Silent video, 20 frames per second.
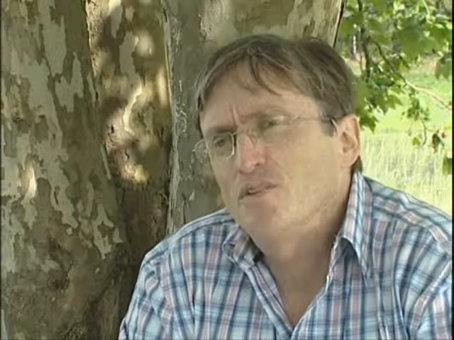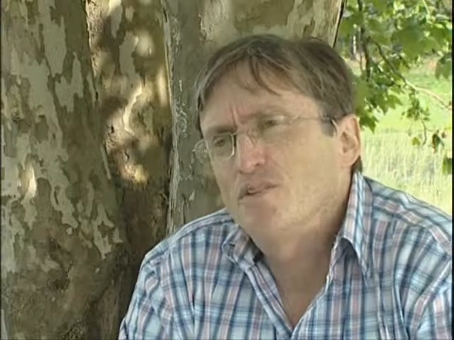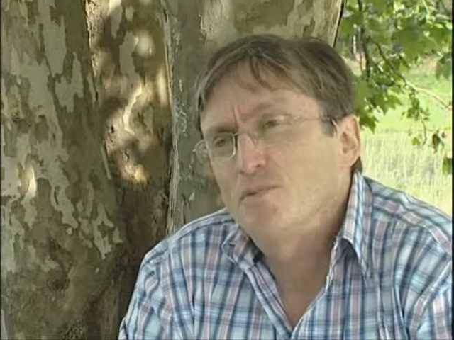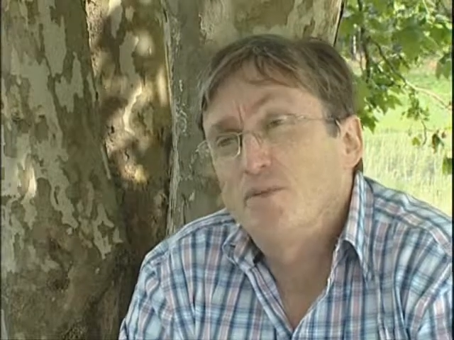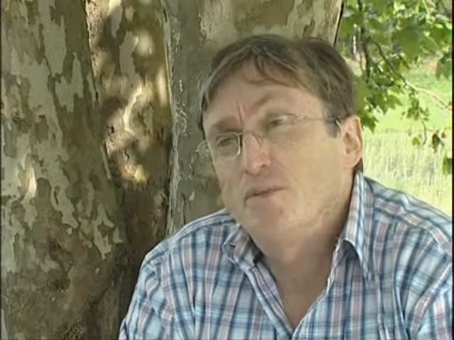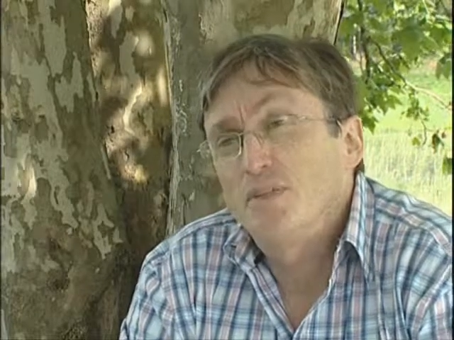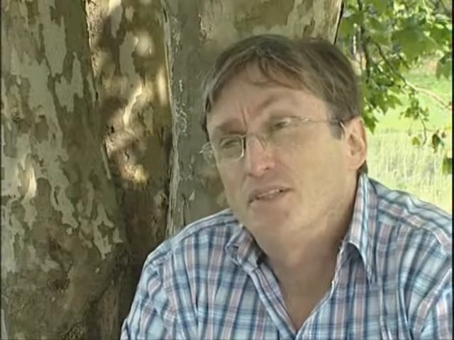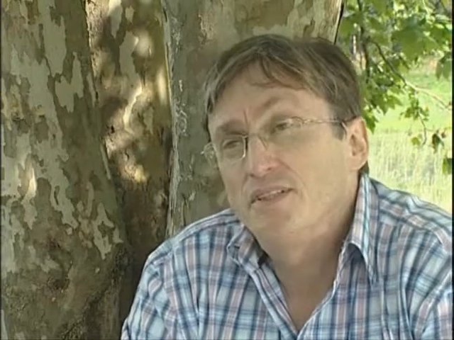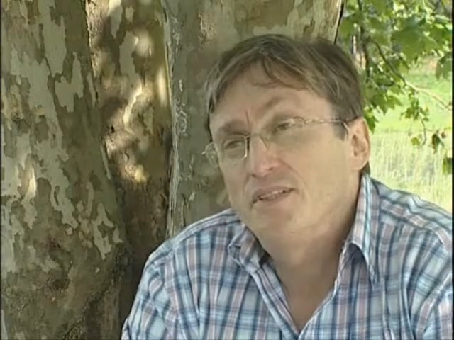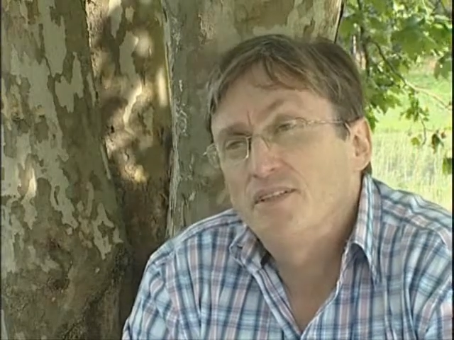as a
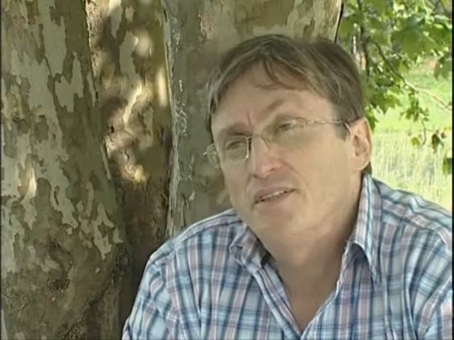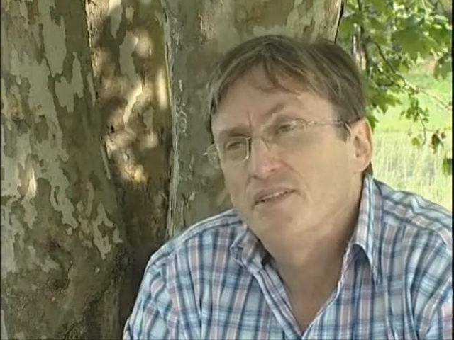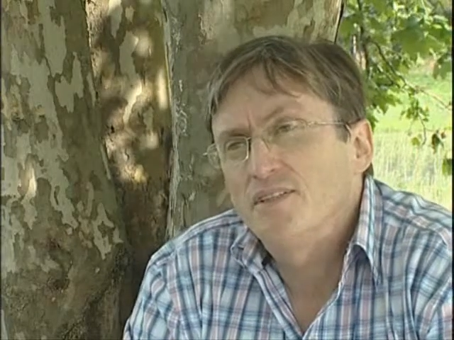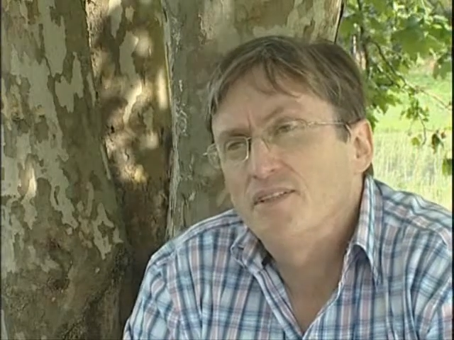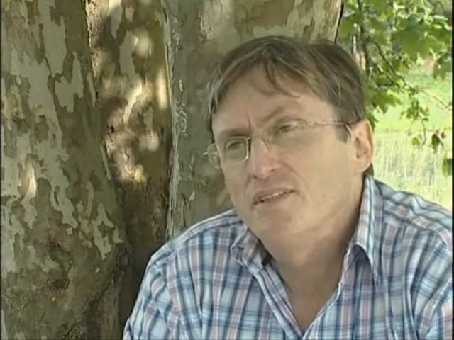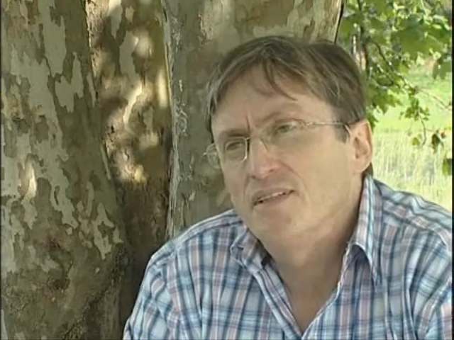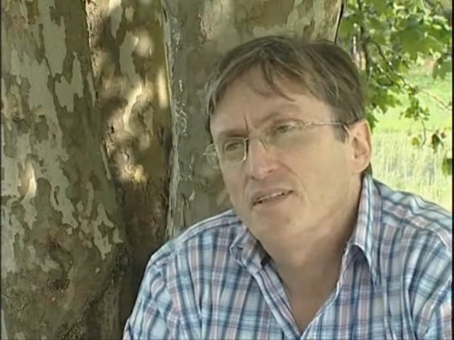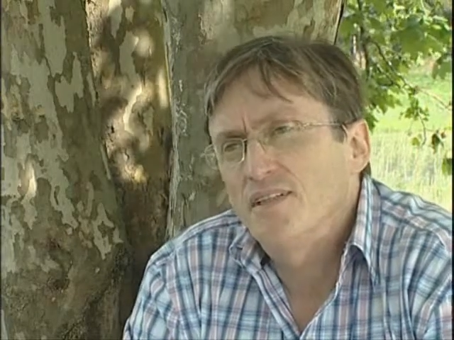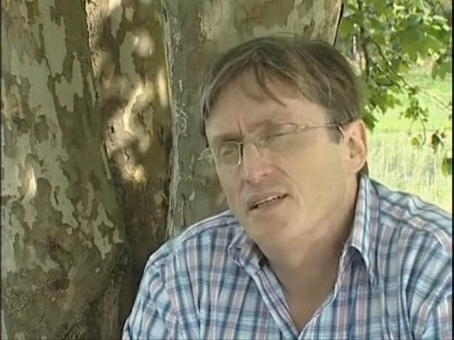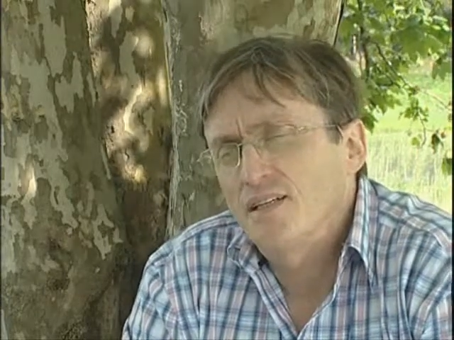present,
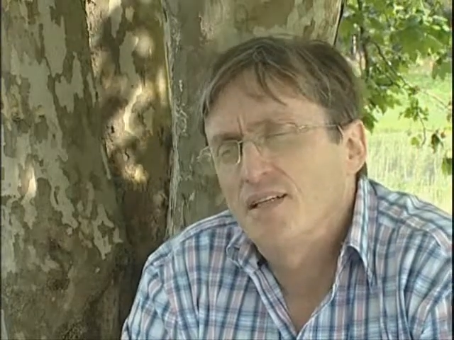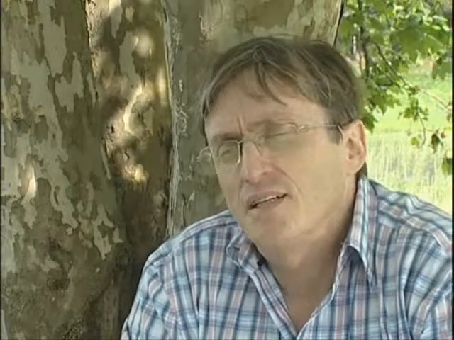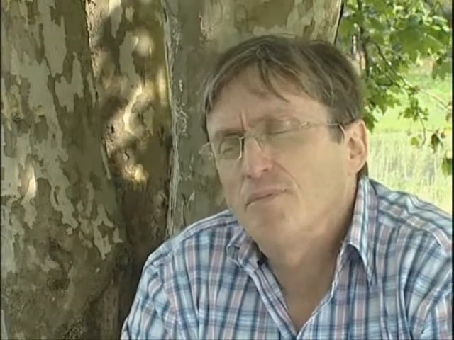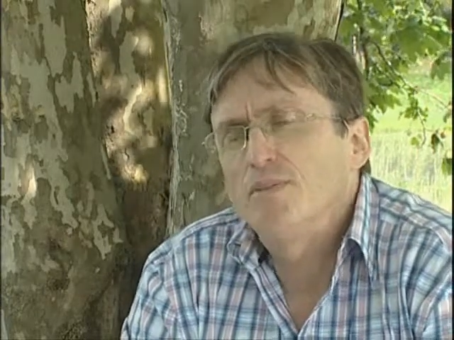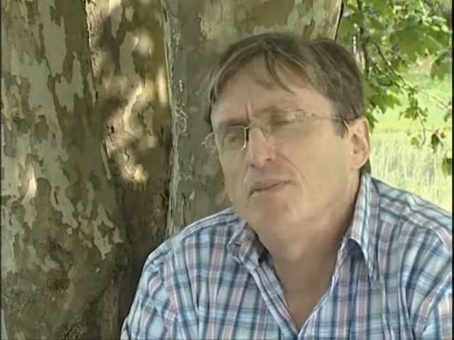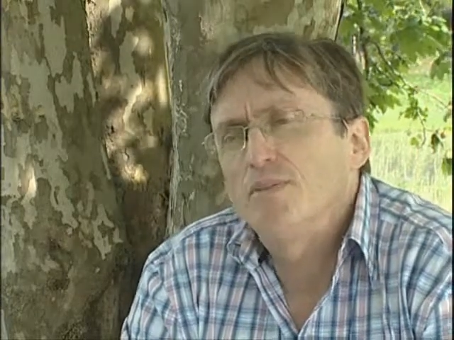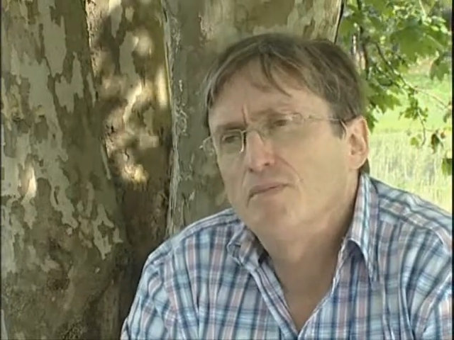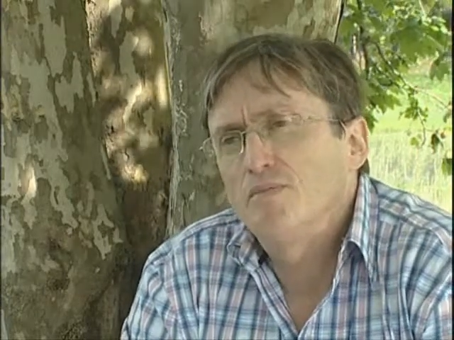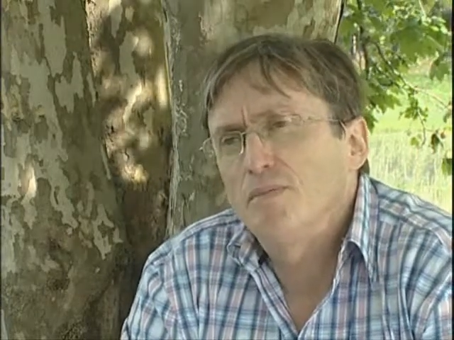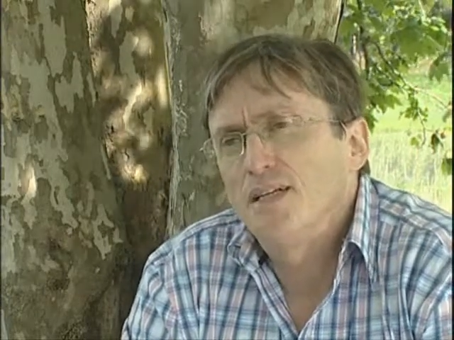and I
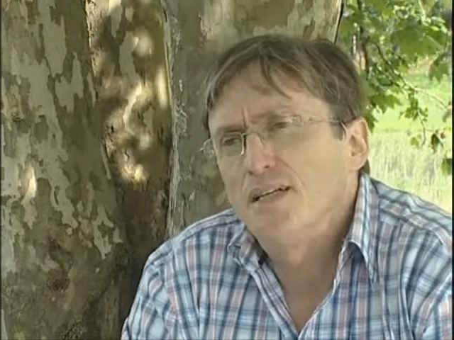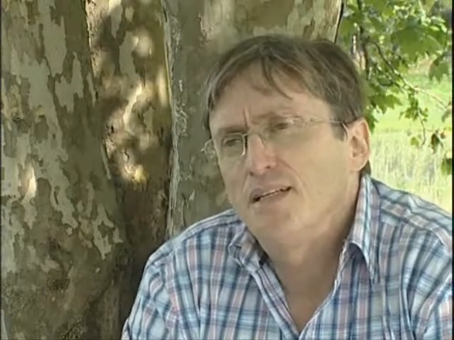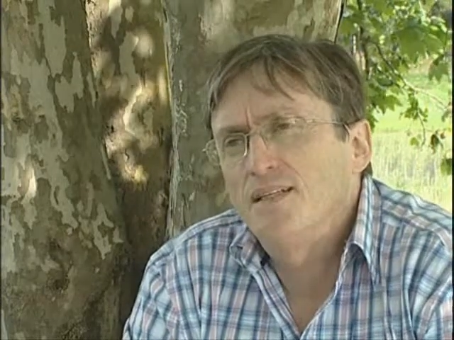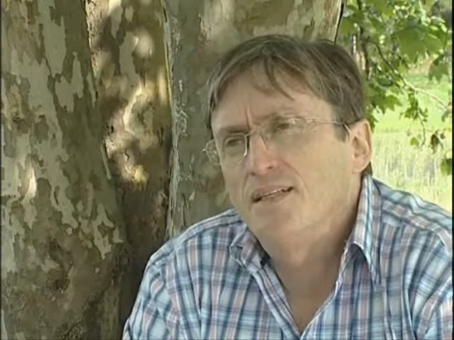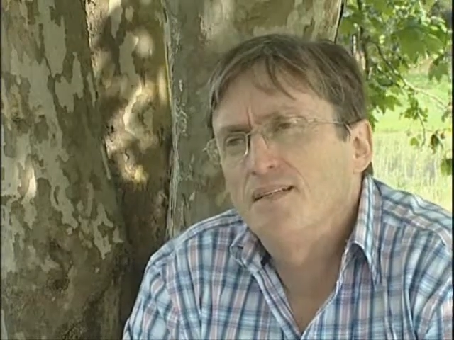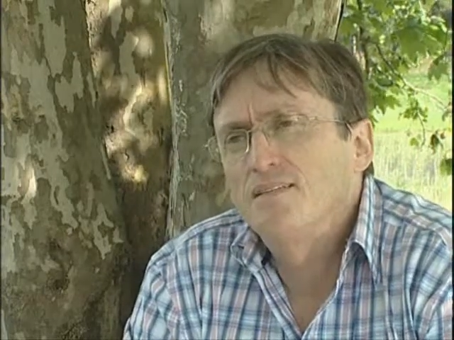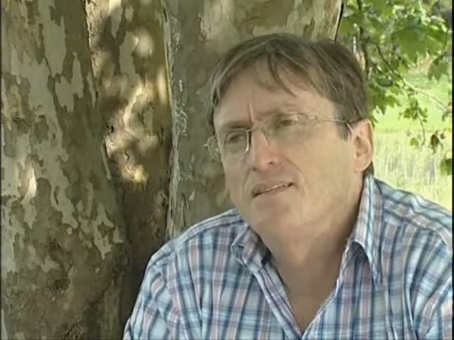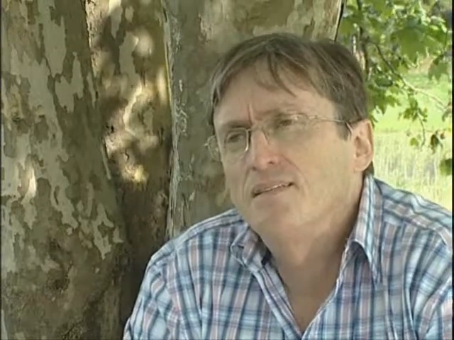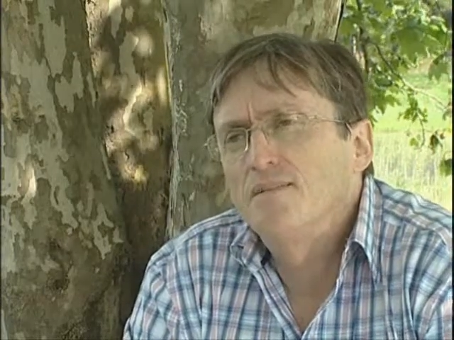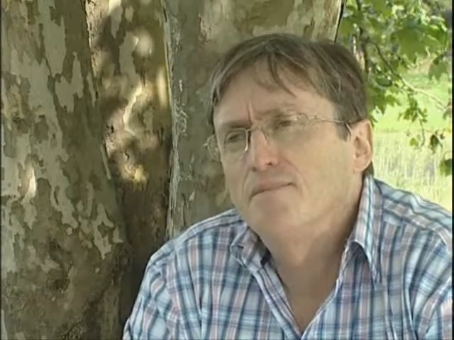kept it on my
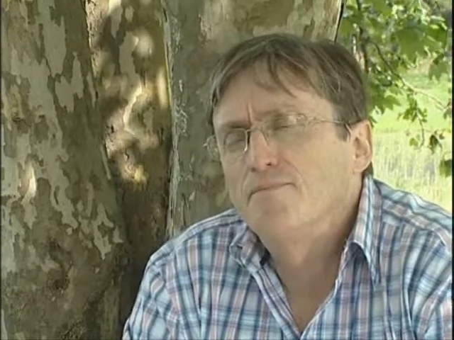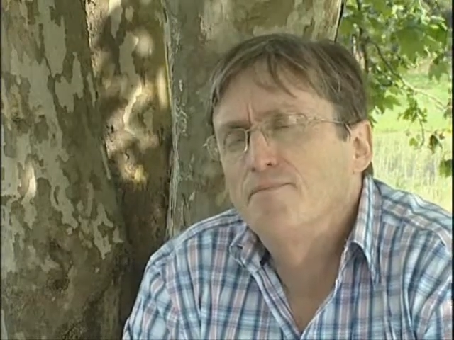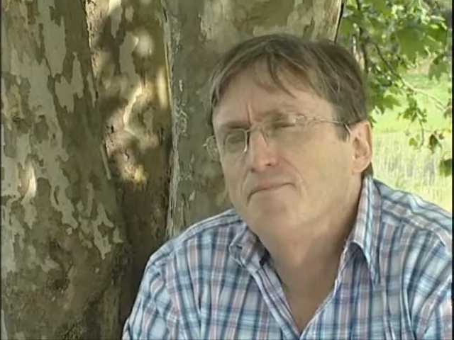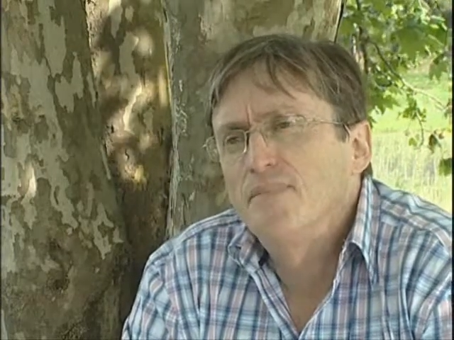desk.